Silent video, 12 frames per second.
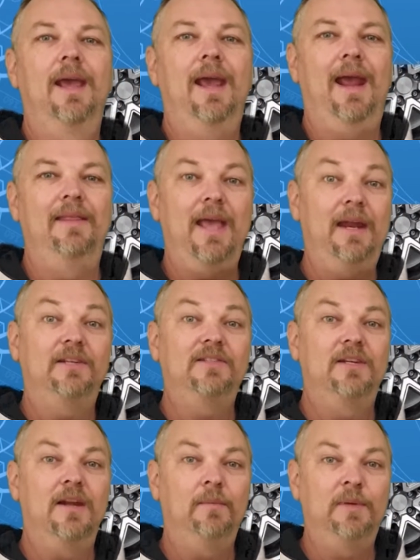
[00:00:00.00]
And that has
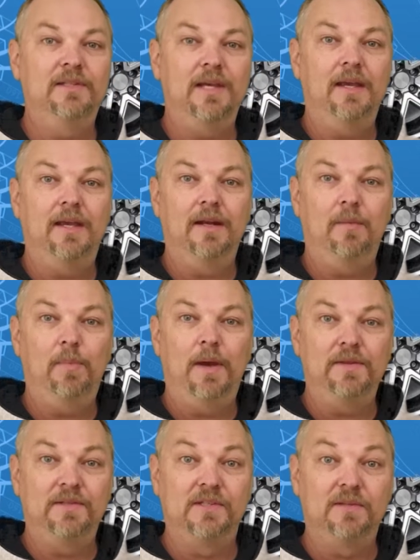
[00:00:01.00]
to now be taken up
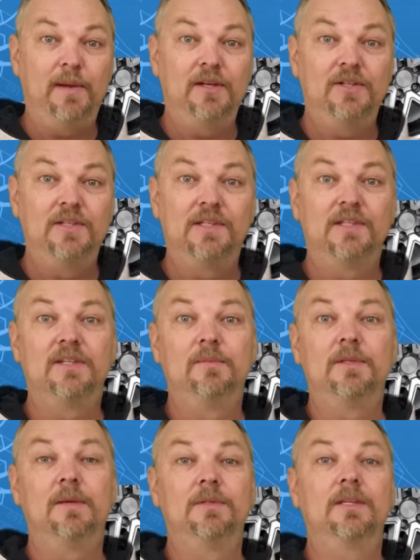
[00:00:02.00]
by the suspension
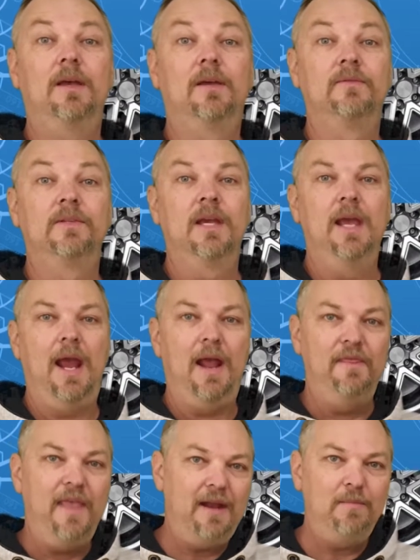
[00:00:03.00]
systems themselves.
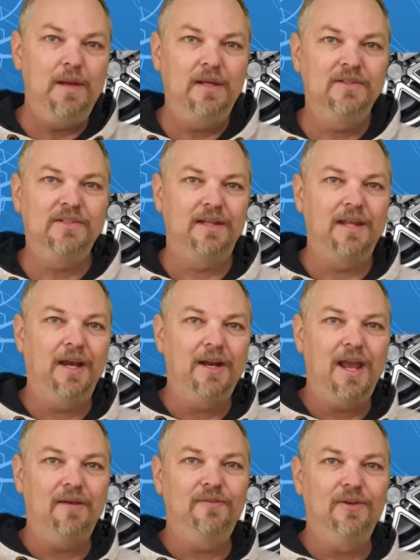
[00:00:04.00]
And that means that they're going to
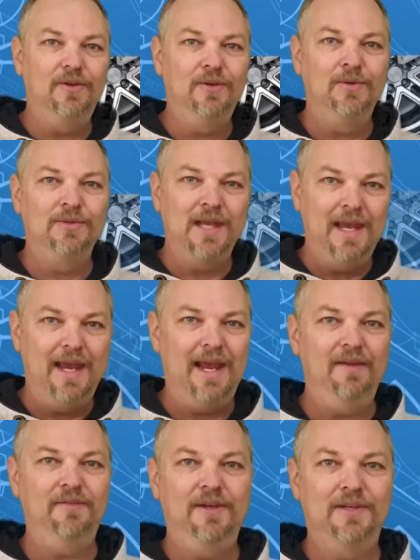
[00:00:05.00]
have to use
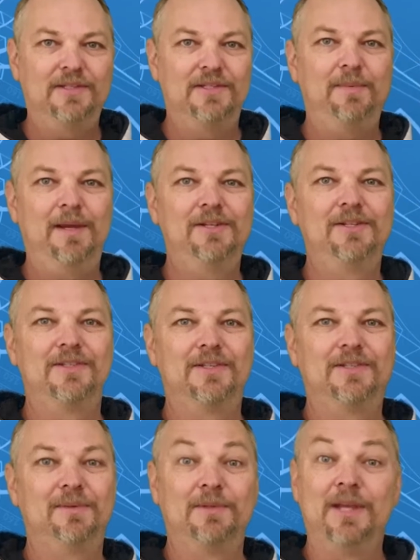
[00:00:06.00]
heavier suspension
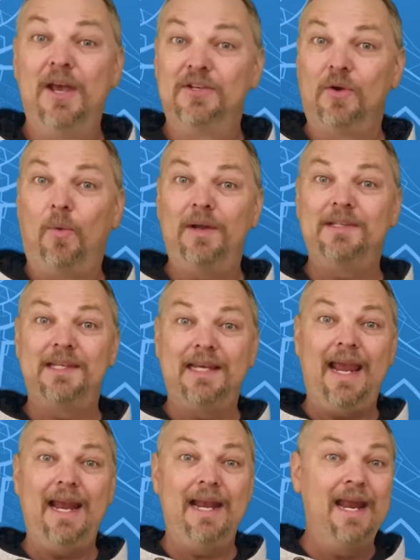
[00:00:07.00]
systems. So once
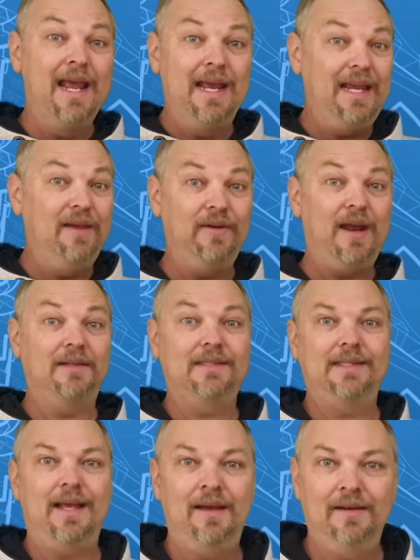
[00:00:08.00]
again, even
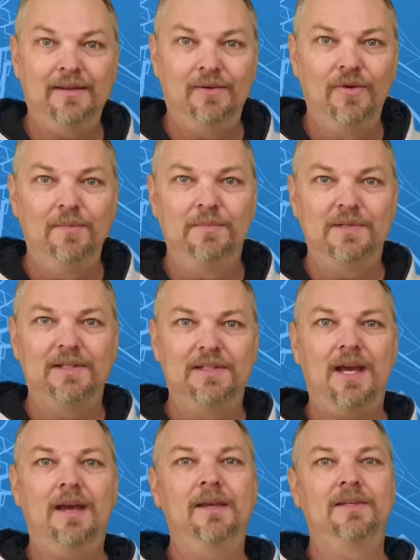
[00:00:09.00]
outside of the rims and
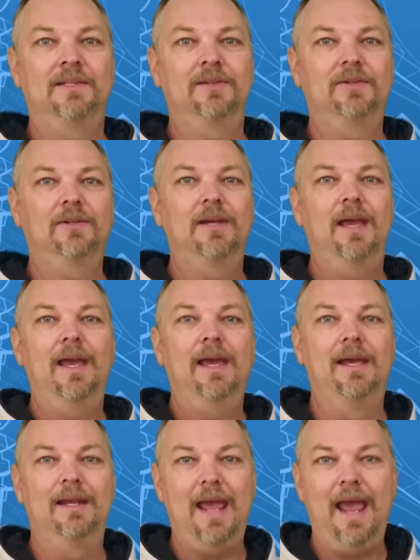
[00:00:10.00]
tires that are
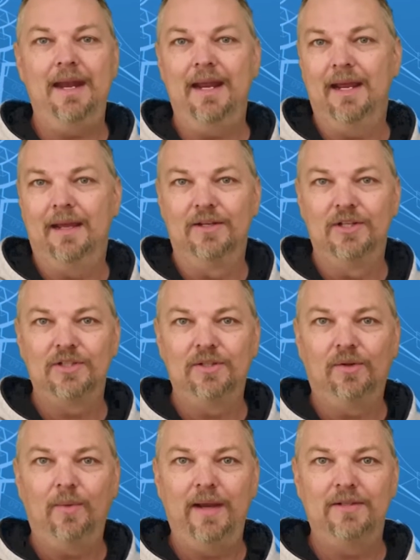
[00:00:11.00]
adding
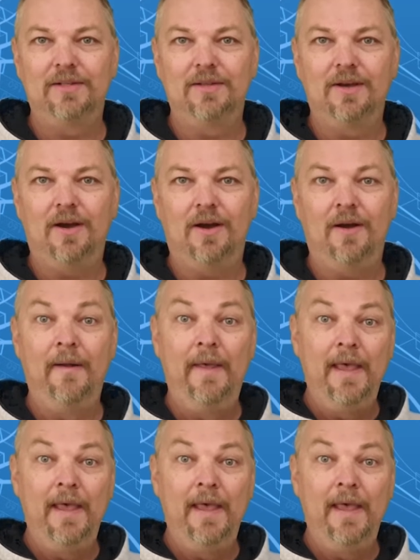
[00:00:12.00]
additional weight to the car,